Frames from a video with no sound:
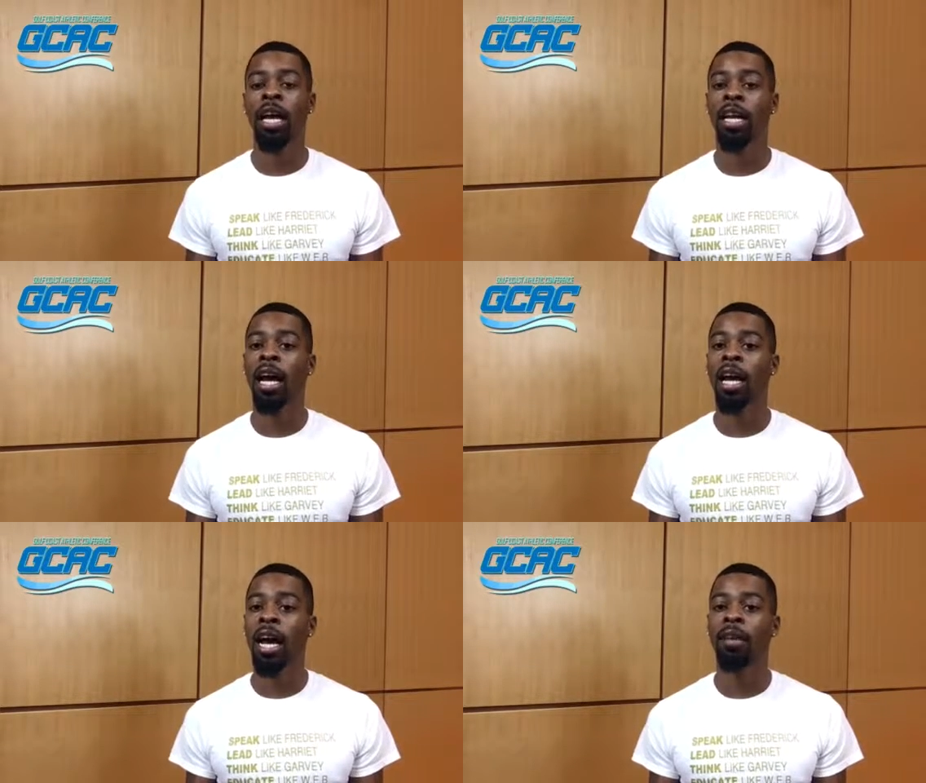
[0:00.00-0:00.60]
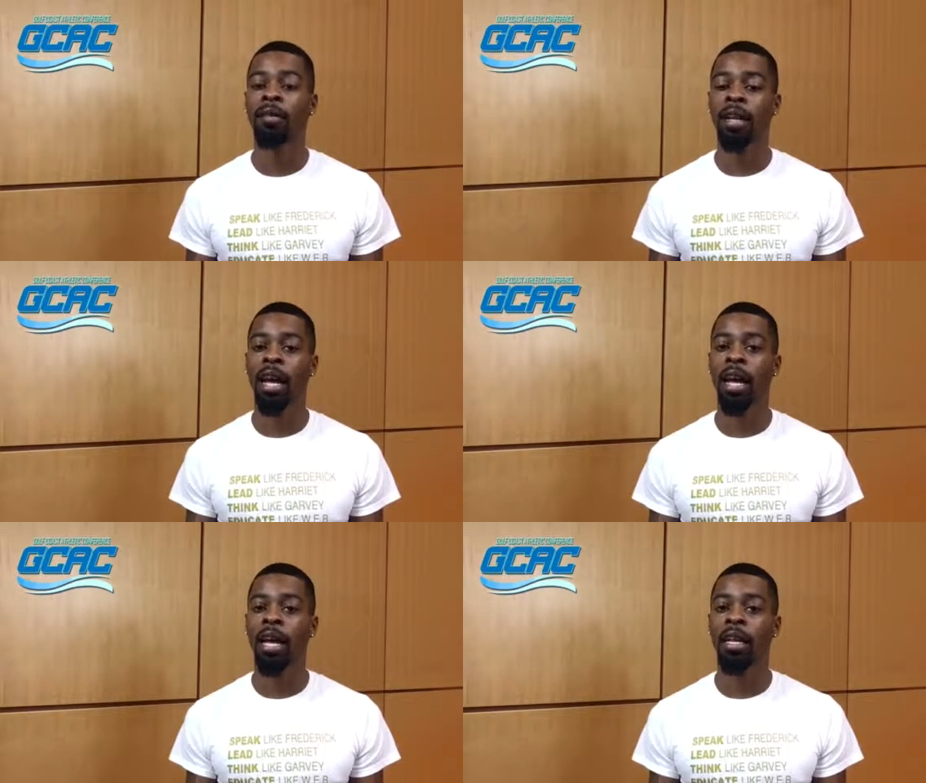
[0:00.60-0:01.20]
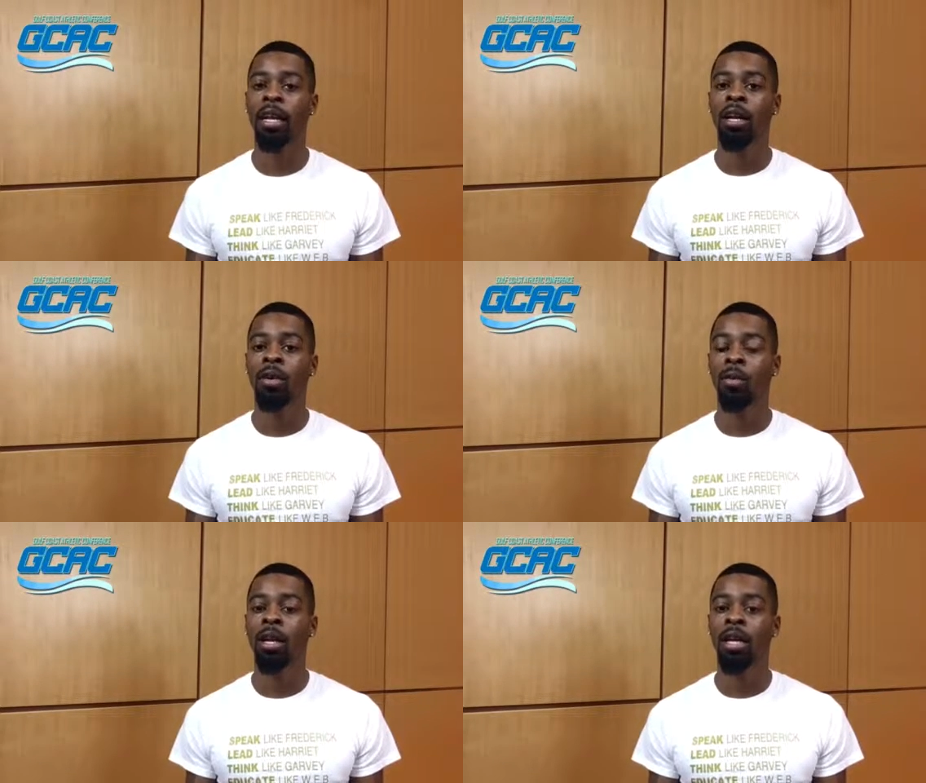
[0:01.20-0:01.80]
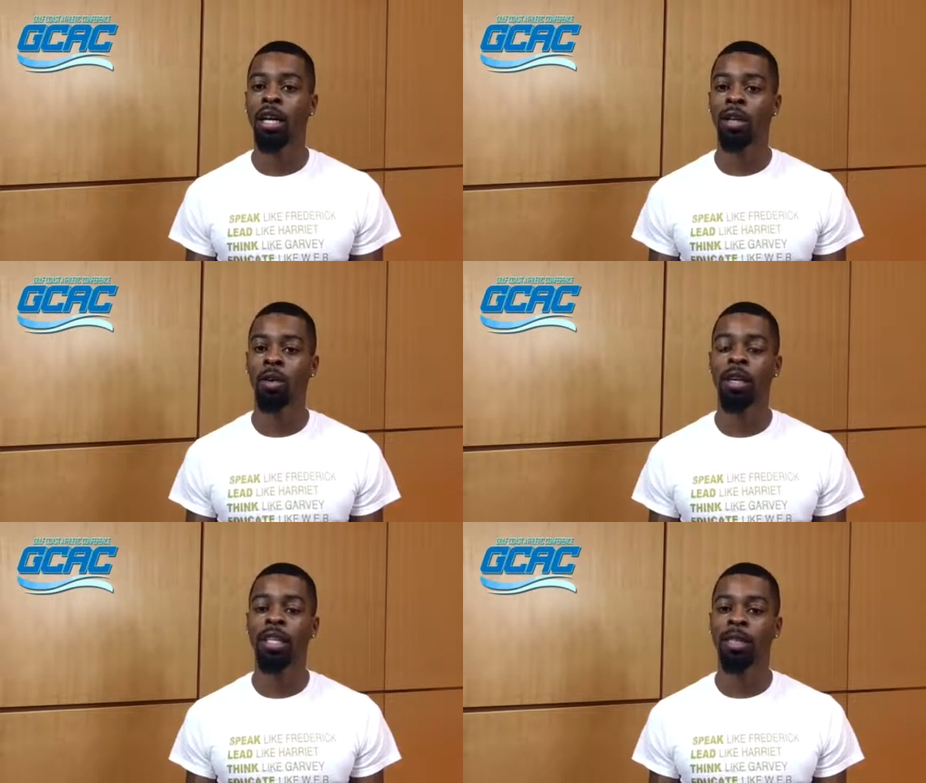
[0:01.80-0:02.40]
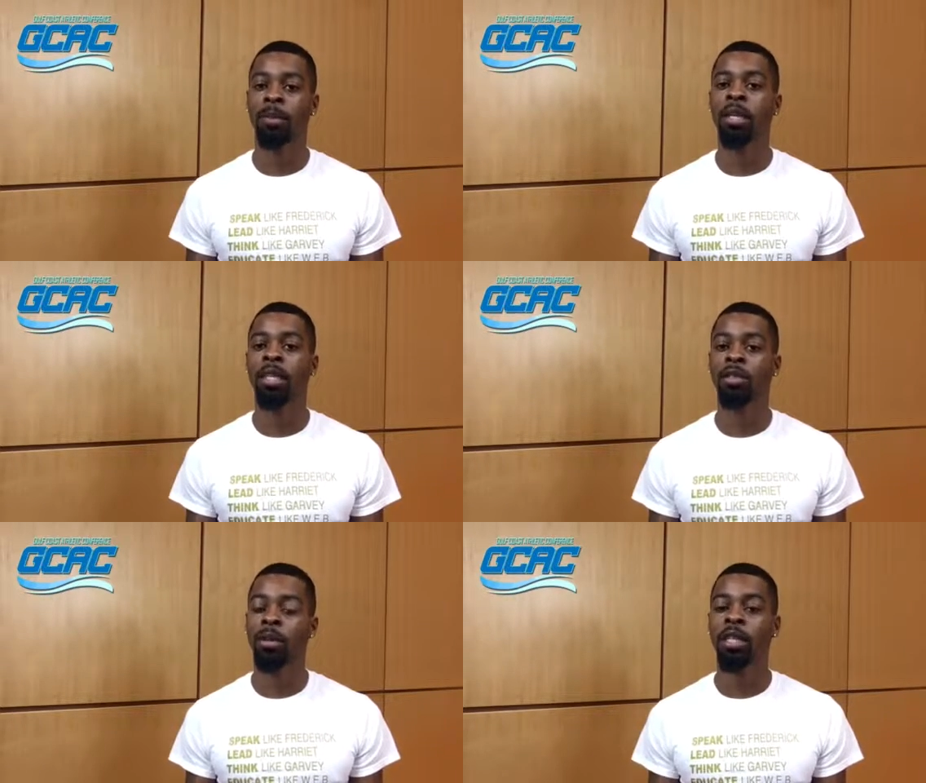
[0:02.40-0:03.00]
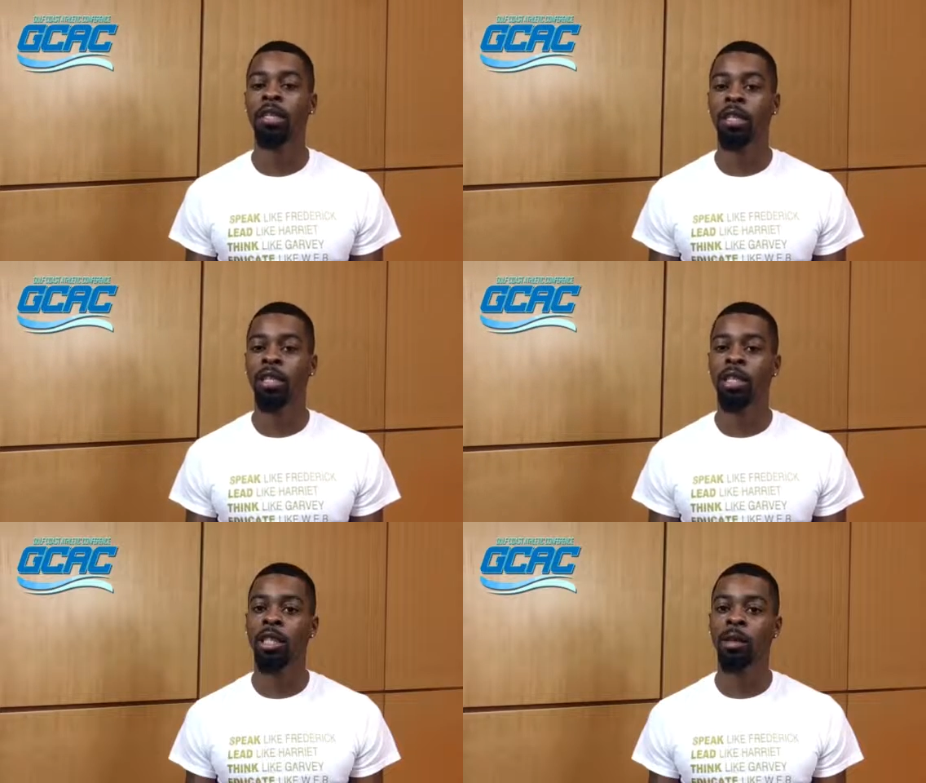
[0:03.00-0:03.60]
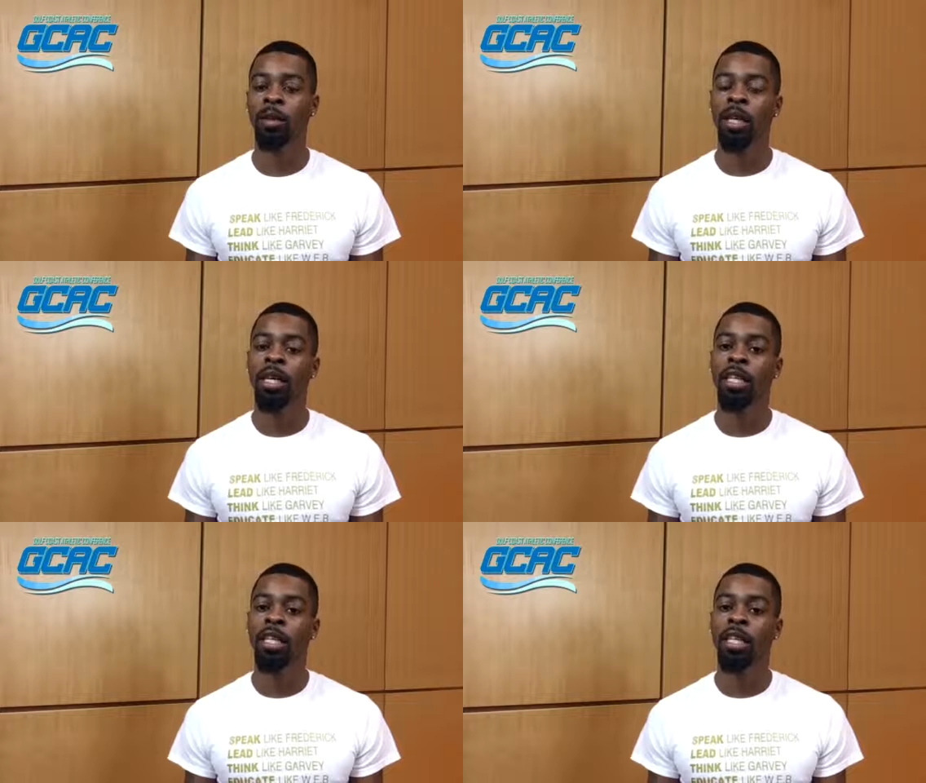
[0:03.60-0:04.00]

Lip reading: and I haven't had really a great experience with internships.